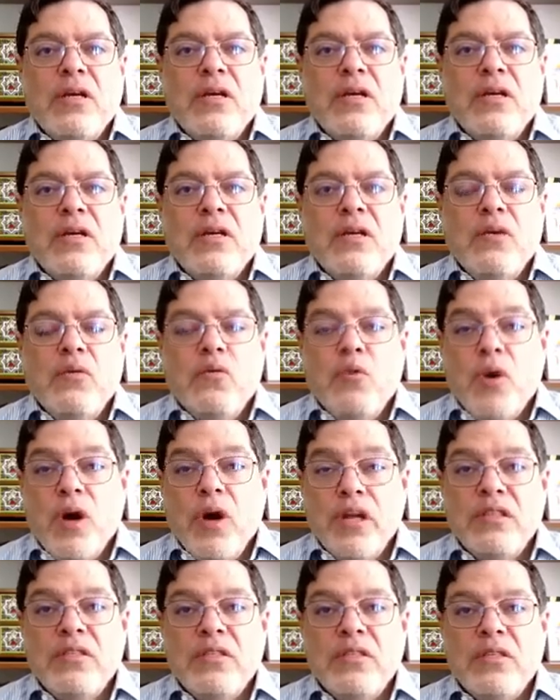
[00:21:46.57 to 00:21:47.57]
It
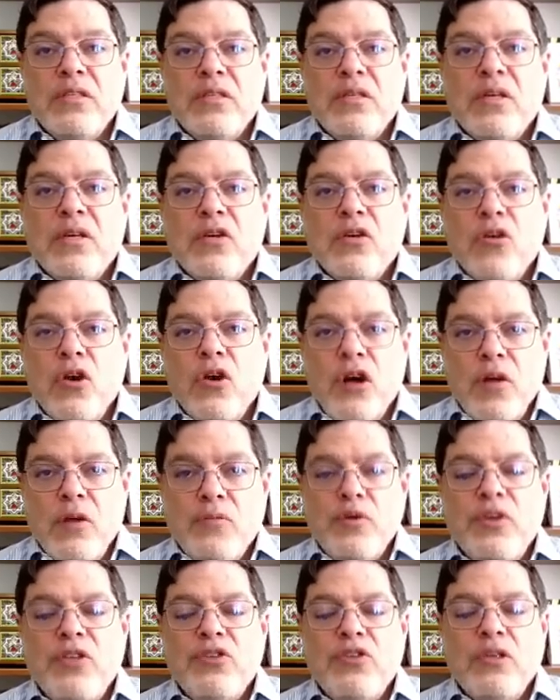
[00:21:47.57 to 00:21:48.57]
wants a
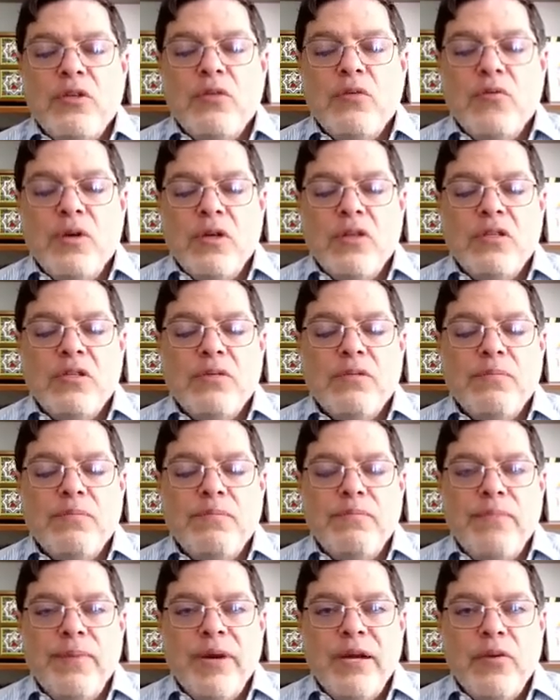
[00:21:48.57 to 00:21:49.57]
calm region. It wants
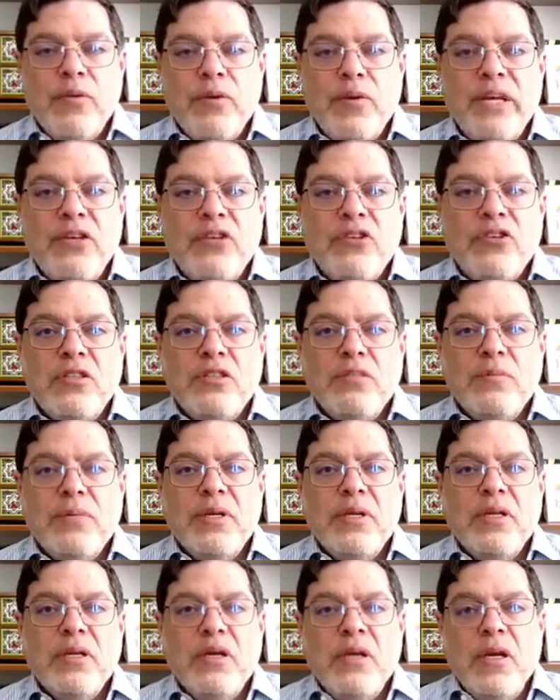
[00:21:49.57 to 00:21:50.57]
better relations.
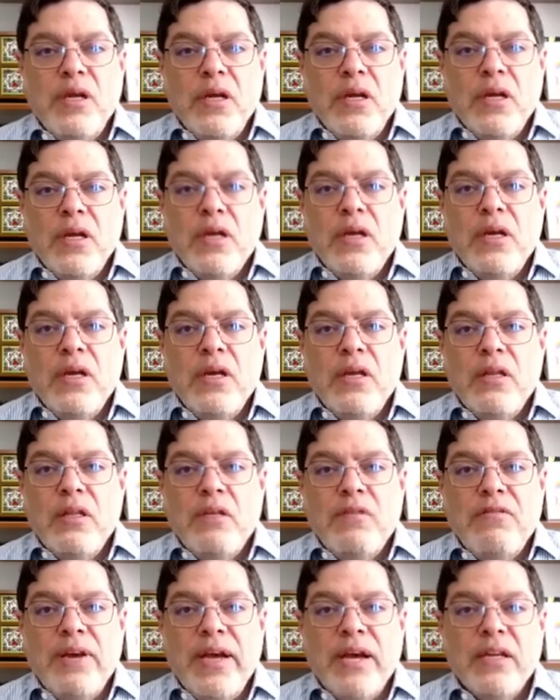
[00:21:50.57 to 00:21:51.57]
But
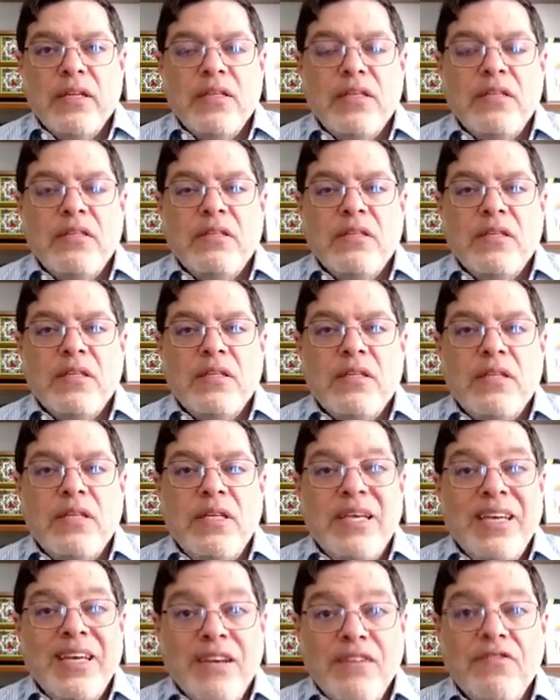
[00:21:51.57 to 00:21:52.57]
the fact is that
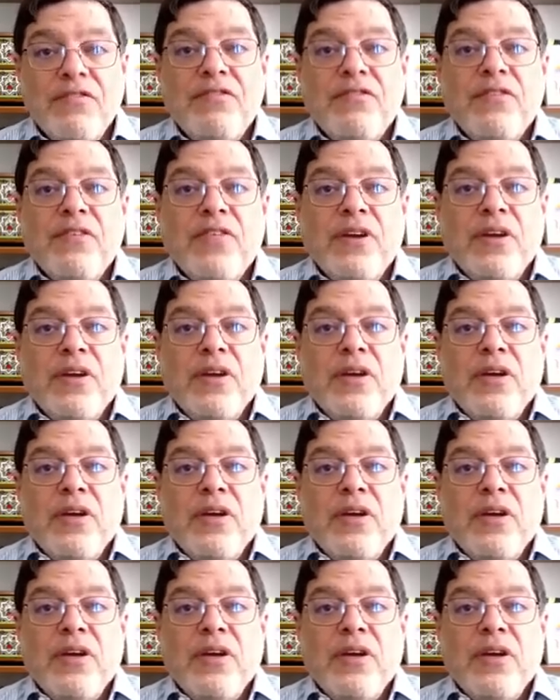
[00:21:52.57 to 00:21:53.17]
if